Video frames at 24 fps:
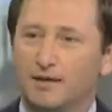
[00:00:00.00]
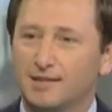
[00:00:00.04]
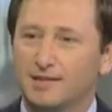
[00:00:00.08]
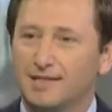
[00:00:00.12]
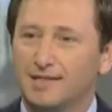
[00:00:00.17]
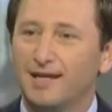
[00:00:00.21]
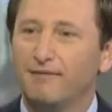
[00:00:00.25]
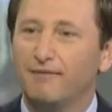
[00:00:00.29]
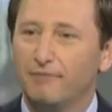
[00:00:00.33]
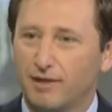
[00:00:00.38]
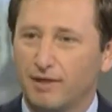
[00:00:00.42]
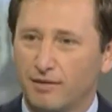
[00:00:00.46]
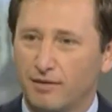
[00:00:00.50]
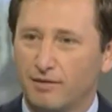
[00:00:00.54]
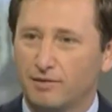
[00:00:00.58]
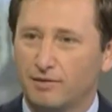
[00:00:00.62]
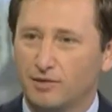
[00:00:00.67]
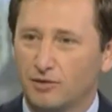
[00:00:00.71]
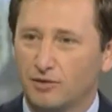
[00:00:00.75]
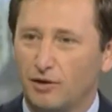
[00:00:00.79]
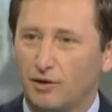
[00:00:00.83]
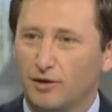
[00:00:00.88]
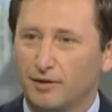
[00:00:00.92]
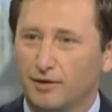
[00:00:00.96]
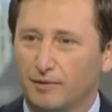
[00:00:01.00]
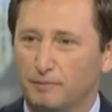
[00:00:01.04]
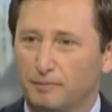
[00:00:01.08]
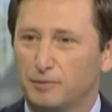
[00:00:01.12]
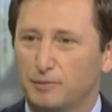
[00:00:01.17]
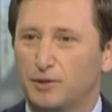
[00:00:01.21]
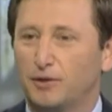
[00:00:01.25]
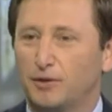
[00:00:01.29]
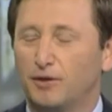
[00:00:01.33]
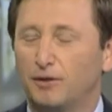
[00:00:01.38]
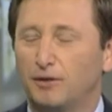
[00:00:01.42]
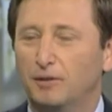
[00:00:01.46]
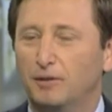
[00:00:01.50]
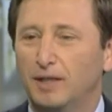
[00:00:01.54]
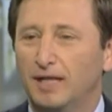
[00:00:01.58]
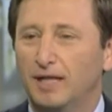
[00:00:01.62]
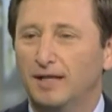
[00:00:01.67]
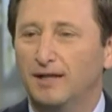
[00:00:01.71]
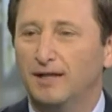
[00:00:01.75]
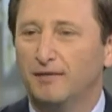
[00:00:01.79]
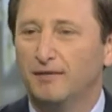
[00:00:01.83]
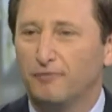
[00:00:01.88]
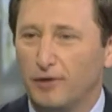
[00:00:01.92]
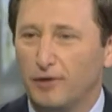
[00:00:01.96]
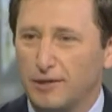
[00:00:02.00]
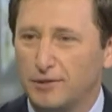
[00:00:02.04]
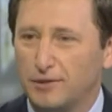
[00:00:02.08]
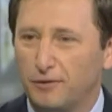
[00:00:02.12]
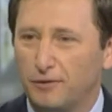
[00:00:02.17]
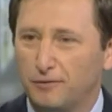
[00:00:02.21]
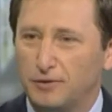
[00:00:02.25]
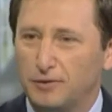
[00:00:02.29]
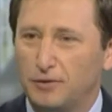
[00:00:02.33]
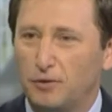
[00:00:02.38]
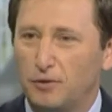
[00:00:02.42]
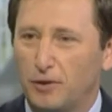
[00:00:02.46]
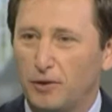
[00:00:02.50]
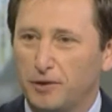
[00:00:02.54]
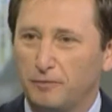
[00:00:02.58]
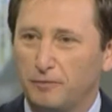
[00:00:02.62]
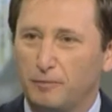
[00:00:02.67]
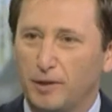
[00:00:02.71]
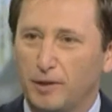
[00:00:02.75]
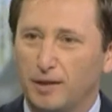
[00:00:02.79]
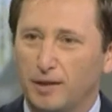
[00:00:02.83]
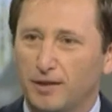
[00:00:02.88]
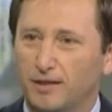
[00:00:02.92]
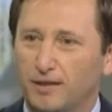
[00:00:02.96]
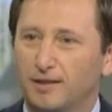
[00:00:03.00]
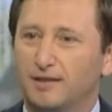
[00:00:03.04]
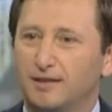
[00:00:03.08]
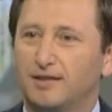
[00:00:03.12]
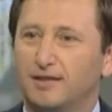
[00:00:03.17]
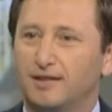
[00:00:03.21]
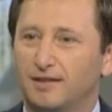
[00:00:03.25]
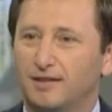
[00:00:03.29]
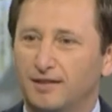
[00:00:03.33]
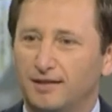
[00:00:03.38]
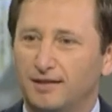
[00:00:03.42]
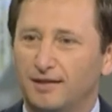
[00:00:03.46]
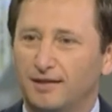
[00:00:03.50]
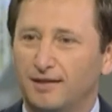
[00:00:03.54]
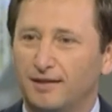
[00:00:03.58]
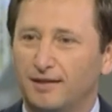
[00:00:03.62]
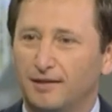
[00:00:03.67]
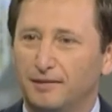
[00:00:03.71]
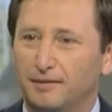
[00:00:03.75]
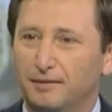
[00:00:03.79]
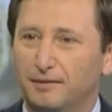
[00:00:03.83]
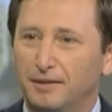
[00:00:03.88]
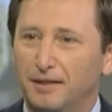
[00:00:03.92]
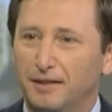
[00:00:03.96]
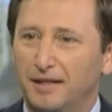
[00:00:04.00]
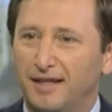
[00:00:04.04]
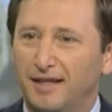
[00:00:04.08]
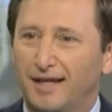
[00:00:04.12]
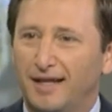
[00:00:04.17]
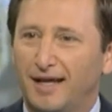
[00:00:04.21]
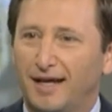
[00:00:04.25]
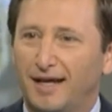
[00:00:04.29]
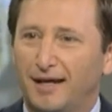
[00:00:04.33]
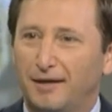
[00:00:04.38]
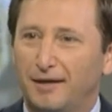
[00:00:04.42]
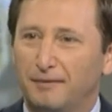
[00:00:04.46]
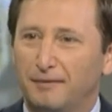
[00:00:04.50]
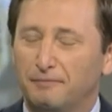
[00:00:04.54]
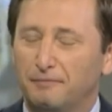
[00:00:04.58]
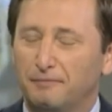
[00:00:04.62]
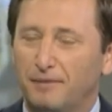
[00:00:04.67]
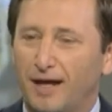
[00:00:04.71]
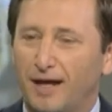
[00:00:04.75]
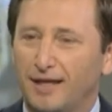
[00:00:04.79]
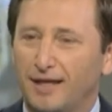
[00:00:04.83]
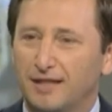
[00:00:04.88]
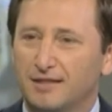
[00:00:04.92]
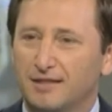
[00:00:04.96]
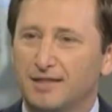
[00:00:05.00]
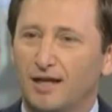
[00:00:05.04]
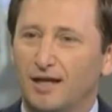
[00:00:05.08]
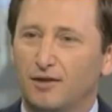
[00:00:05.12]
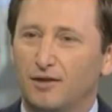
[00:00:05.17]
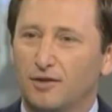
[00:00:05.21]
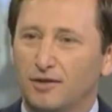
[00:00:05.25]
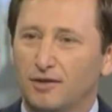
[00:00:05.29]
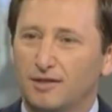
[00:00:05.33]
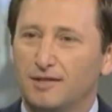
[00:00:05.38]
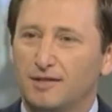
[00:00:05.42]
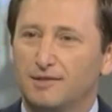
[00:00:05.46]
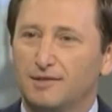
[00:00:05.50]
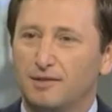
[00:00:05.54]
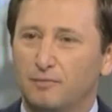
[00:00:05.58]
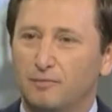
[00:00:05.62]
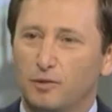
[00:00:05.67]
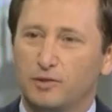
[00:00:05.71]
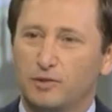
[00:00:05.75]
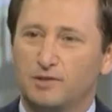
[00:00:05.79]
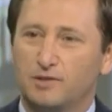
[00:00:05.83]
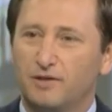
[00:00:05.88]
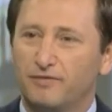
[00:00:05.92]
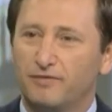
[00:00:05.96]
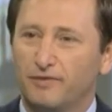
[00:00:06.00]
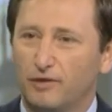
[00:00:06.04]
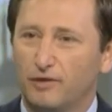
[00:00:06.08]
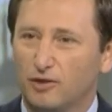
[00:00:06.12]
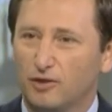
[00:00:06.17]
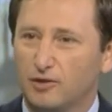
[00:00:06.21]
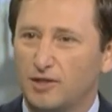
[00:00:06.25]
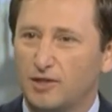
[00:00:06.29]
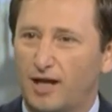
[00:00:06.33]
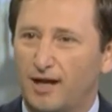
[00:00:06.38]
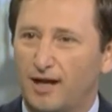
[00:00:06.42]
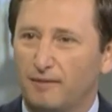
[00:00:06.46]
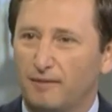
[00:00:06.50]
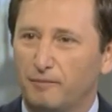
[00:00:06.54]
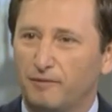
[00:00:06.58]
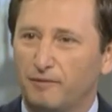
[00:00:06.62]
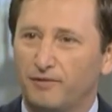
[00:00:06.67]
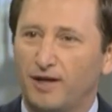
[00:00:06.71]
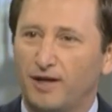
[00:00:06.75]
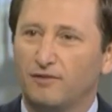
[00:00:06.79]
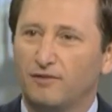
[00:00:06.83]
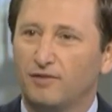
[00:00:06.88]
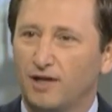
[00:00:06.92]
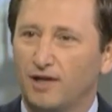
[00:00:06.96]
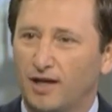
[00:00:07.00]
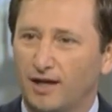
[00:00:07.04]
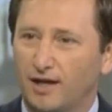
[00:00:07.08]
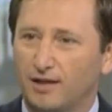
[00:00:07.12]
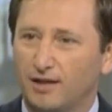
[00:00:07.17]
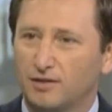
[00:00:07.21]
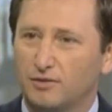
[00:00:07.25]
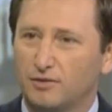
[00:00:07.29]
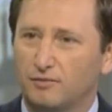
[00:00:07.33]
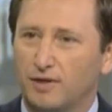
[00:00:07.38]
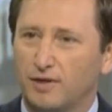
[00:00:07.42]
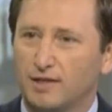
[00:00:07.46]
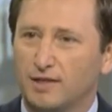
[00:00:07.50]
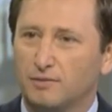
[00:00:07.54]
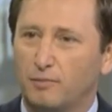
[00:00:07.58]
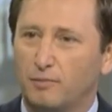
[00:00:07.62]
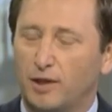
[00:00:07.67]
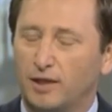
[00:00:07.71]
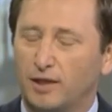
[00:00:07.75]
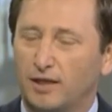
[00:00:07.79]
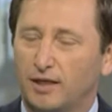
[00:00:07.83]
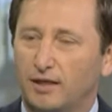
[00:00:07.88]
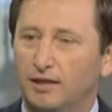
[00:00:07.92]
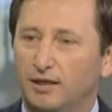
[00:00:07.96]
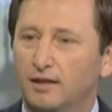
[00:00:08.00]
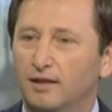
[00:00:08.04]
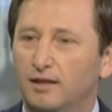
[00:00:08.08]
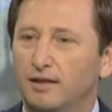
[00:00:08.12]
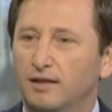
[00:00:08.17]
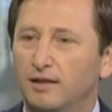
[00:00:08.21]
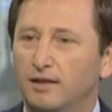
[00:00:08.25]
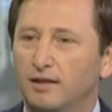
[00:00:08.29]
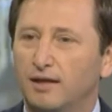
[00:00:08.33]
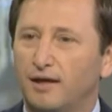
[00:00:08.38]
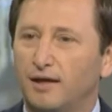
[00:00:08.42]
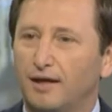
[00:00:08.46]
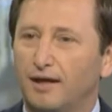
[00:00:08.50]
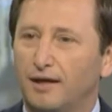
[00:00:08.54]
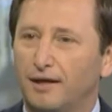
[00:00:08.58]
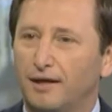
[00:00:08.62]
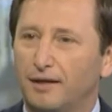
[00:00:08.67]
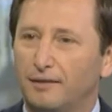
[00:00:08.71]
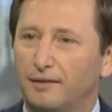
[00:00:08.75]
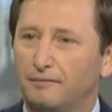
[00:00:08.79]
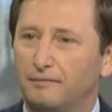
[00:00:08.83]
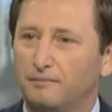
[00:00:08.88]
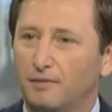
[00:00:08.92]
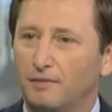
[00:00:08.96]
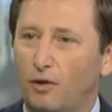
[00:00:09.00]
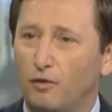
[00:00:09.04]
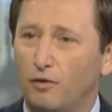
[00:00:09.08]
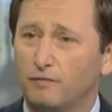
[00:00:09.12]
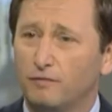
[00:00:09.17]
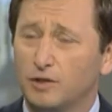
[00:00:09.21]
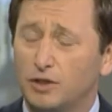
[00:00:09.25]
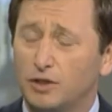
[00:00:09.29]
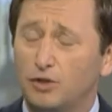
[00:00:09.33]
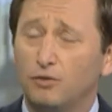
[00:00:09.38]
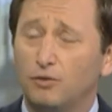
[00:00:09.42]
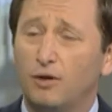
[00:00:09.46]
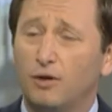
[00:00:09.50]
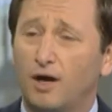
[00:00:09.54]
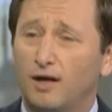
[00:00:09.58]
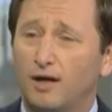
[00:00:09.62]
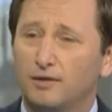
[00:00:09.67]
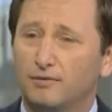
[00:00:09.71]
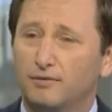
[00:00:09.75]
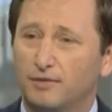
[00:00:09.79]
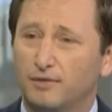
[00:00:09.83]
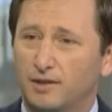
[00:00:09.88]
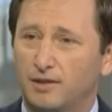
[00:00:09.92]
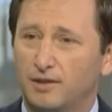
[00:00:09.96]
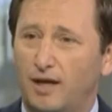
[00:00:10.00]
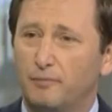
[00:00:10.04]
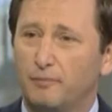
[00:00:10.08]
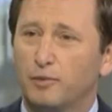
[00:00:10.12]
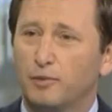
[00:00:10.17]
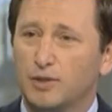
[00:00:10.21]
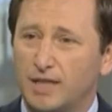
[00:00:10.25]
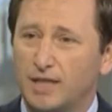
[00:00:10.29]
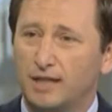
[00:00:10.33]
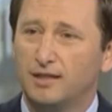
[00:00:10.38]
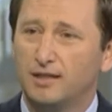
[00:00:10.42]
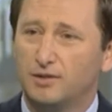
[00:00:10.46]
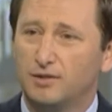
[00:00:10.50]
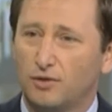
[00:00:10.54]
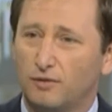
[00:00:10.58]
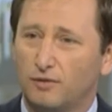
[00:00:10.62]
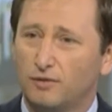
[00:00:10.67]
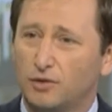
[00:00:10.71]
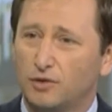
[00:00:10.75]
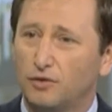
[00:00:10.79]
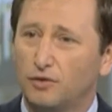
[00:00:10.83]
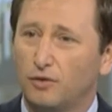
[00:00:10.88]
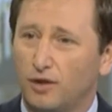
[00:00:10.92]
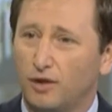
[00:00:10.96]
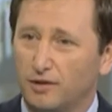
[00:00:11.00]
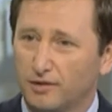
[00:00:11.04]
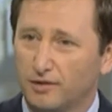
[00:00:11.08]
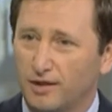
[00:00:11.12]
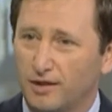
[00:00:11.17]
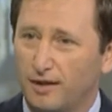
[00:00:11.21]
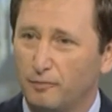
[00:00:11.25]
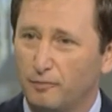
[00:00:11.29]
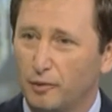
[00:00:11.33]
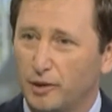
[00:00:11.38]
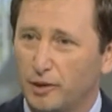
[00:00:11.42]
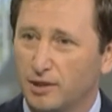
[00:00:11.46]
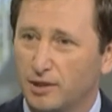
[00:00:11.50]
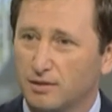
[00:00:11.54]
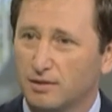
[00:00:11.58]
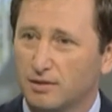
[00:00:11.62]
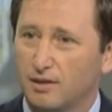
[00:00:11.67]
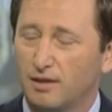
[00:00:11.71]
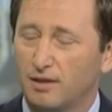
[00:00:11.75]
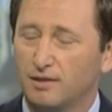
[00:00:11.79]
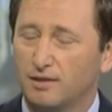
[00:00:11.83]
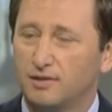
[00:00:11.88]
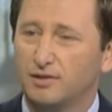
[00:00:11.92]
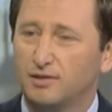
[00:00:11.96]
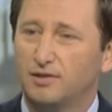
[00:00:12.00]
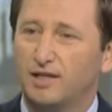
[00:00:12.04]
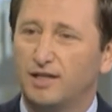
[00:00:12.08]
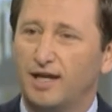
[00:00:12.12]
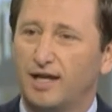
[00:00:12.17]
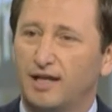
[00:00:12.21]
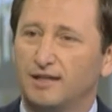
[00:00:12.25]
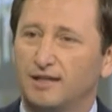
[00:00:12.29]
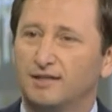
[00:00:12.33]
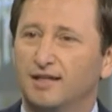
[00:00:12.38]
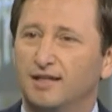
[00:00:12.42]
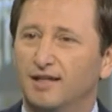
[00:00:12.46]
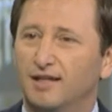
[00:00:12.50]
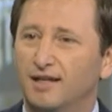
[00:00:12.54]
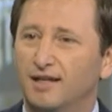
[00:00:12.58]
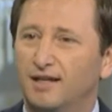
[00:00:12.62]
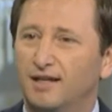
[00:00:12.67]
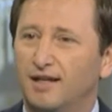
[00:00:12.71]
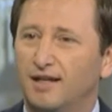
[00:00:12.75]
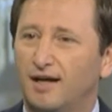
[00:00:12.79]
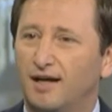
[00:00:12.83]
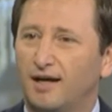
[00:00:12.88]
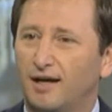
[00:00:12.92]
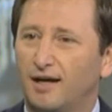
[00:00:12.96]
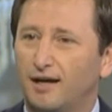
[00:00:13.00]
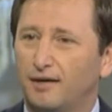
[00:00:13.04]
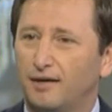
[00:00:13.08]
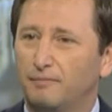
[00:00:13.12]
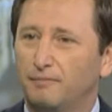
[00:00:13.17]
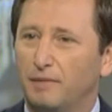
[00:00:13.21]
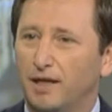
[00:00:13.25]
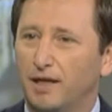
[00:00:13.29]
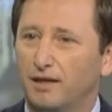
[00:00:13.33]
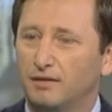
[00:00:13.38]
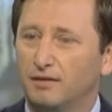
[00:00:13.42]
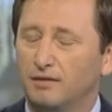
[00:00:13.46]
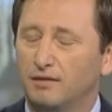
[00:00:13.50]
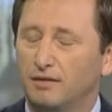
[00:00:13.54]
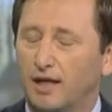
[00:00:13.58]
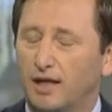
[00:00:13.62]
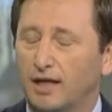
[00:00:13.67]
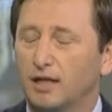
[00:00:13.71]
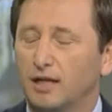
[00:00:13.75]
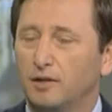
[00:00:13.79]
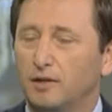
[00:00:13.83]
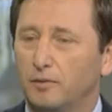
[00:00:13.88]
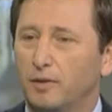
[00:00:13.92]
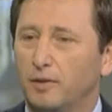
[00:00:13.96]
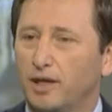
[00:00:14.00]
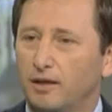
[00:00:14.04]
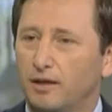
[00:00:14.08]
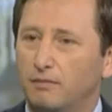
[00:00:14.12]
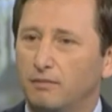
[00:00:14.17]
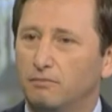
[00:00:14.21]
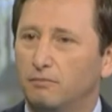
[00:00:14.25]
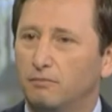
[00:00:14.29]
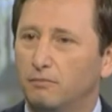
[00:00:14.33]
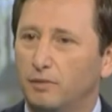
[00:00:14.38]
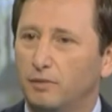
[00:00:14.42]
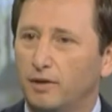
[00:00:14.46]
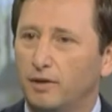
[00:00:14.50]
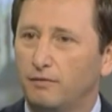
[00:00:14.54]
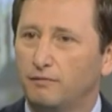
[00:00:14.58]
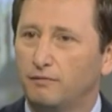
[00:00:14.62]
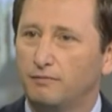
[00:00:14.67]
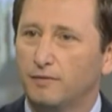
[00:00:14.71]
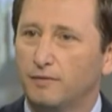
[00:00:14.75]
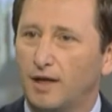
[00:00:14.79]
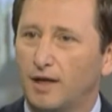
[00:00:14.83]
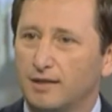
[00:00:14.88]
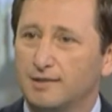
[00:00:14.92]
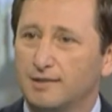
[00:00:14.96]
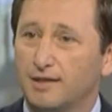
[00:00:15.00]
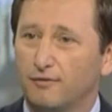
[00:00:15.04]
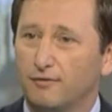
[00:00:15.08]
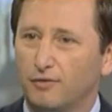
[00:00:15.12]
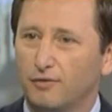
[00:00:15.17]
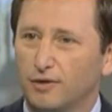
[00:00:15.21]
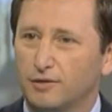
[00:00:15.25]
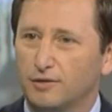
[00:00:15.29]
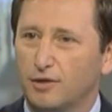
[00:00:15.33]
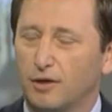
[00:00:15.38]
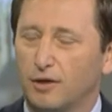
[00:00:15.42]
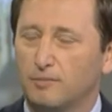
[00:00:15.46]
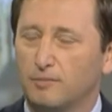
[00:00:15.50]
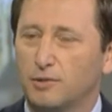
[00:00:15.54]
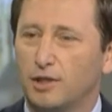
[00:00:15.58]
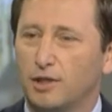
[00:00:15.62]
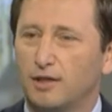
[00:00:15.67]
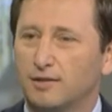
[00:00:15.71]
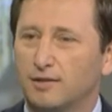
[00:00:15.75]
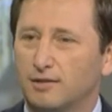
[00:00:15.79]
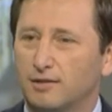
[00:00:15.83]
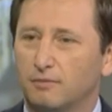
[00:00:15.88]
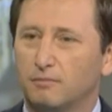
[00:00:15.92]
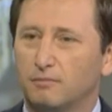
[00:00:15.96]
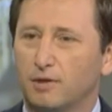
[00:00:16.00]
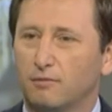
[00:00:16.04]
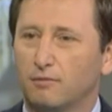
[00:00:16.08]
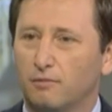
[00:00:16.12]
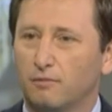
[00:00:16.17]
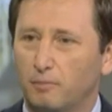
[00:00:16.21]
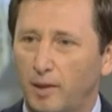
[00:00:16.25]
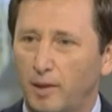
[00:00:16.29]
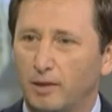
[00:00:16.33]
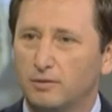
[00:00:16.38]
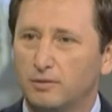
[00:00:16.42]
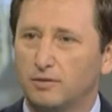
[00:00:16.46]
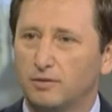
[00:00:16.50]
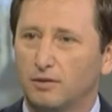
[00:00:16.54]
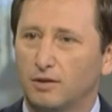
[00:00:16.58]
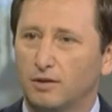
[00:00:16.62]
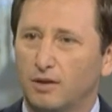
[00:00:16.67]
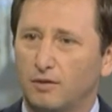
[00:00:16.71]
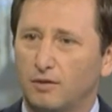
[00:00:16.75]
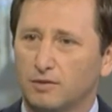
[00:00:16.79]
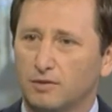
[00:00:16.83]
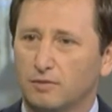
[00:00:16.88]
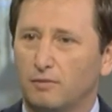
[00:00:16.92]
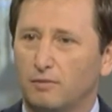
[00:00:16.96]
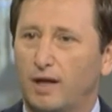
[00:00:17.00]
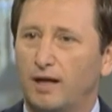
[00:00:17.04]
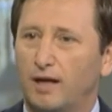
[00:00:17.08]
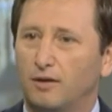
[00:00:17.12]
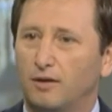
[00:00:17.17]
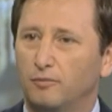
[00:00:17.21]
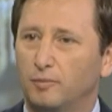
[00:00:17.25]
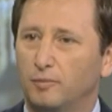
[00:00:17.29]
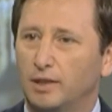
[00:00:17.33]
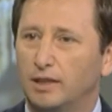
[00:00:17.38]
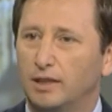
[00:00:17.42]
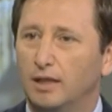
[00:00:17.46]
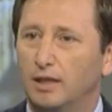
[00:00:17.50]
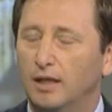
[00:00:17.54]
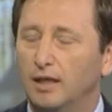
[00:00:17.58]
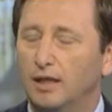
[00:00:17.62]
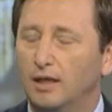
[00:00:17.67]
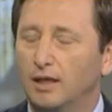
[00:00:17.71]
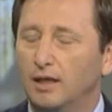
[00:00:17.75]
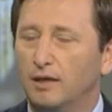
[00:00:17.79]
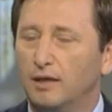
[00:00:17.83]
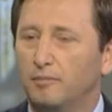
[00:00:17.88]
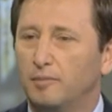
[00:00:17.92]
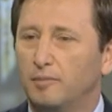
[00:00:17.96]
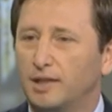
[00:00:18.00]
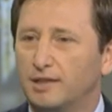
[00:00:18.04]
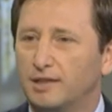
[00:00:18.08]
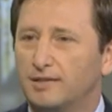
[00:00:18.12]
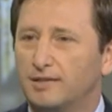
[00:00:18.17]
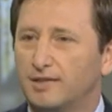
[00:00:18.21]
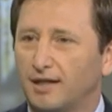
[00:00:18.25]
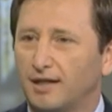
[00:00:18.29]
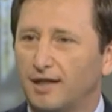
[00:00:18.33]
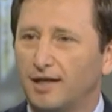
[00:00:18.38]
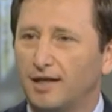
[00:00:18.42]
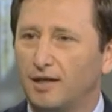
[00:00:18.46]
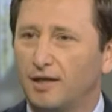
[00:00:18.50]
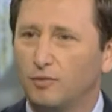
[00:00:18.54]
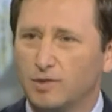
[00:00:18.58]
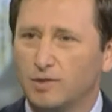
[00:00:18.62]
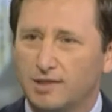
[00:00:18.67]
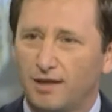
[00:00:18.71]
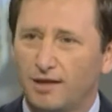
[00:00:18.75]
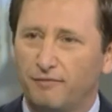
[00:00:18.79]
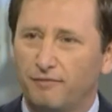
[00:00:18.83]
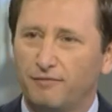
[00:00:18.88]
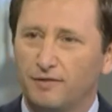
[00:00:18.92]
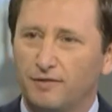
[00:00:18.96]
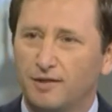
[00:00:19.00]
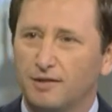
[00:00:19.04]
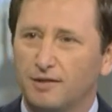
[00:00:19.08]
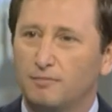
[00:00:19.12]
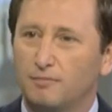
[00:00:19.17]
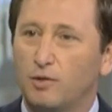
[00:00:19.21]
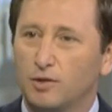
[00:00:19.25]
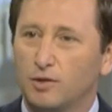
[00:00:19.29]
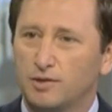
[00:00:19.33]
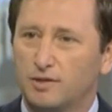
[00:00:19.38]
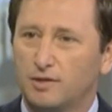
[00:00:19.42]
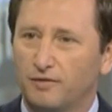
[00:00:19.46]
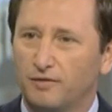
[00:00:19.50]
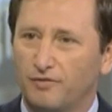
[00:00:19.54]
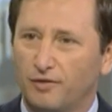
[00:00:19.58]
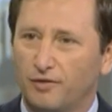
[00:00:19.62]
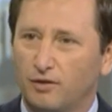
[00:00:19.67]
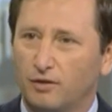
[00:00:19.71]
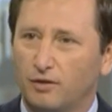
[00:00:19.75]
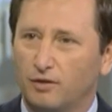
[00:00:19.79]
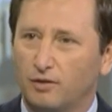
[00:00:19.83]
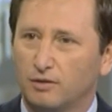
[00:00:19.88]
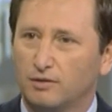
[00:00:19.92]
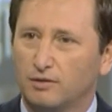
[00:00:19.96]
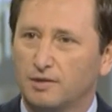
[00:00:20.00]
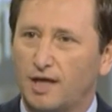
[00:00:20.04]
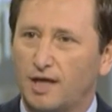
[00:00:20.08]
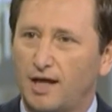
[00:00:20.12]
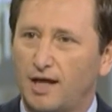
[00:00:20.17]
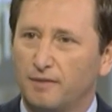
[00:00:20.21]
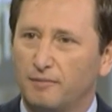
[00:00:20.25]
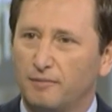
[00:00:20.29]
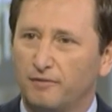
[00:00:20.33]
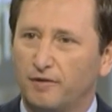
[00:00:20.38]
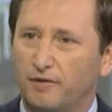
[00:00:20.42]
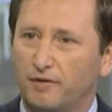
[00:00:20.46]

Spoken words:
7th startup, so I've raised over $200 million, and I can tell you this is the most difficult time I've ever had to raise money. Over 200, I presented to over 200 companies to date. And luckily we've got several term sheets and we're about to close around, but it was definitely the most difficult time.